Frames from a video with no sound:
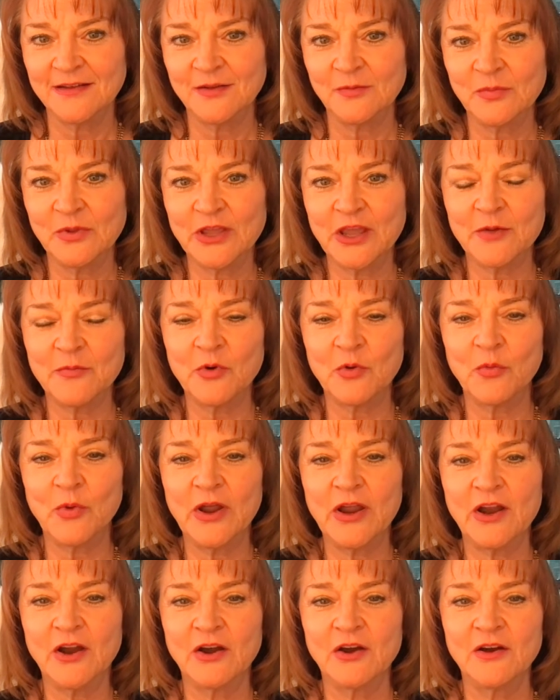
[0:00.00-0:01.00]
Become
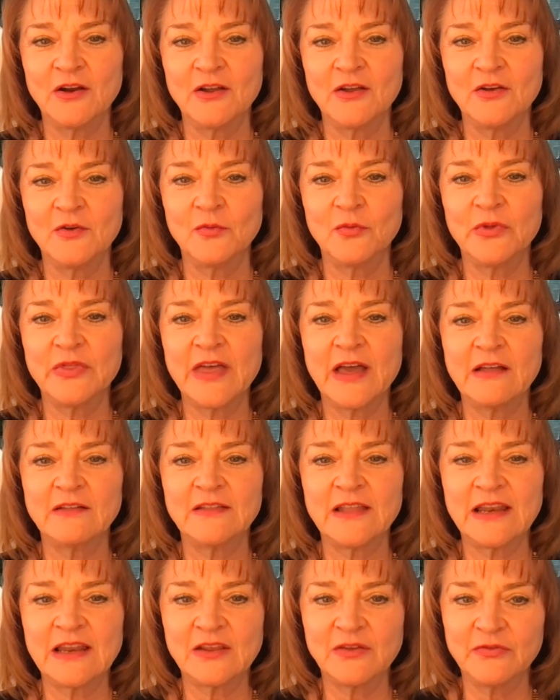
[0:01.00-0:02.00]
aware without
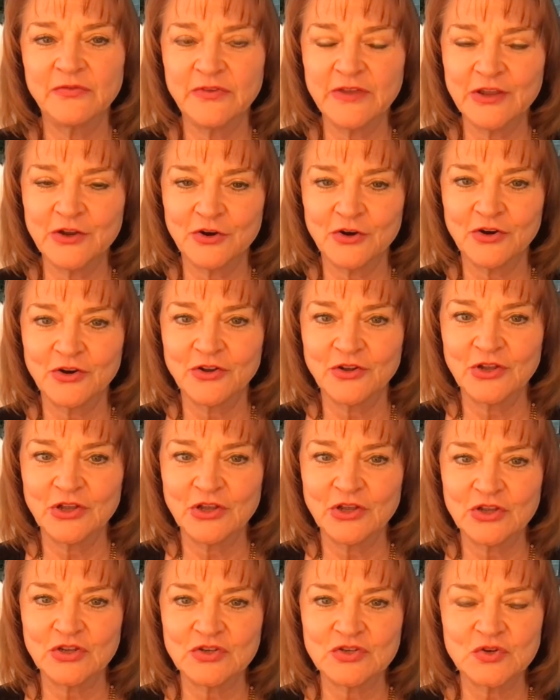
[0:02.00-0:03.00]
letting fear
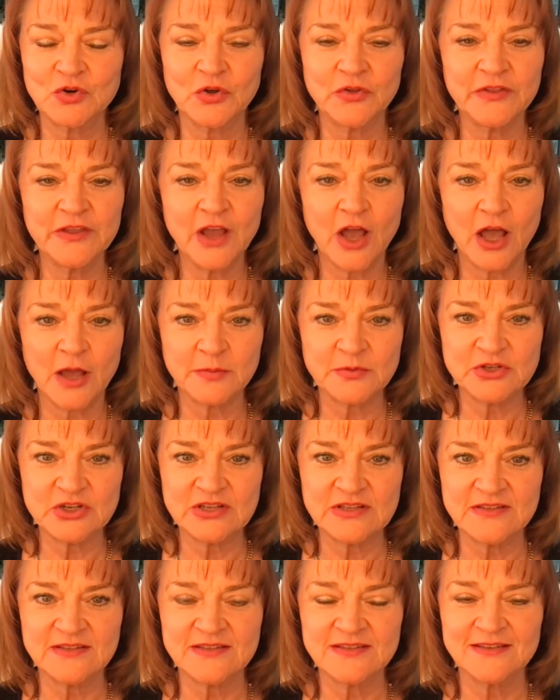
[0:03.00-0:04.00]
control the
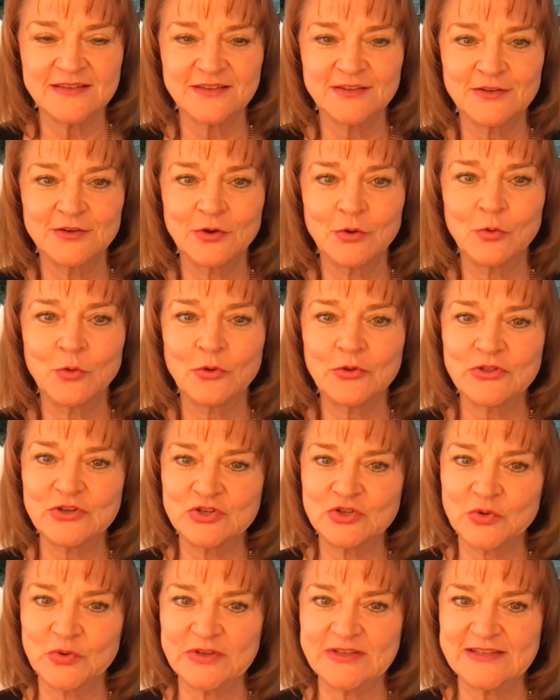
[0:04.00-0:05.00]
options or the
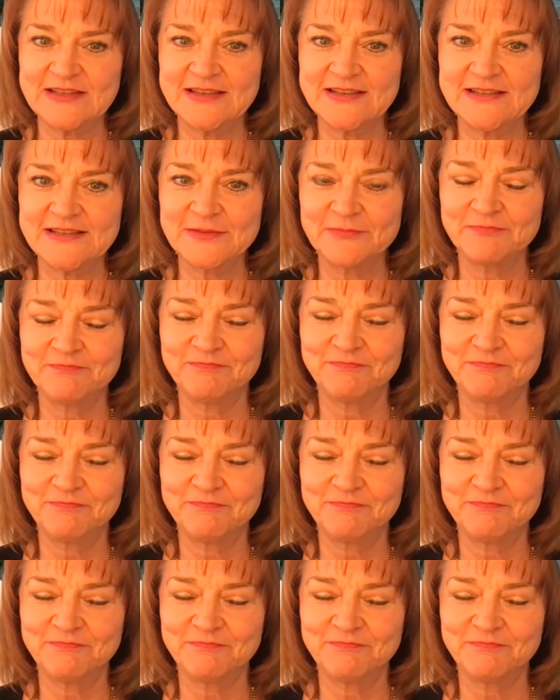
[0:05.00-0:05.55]
choices.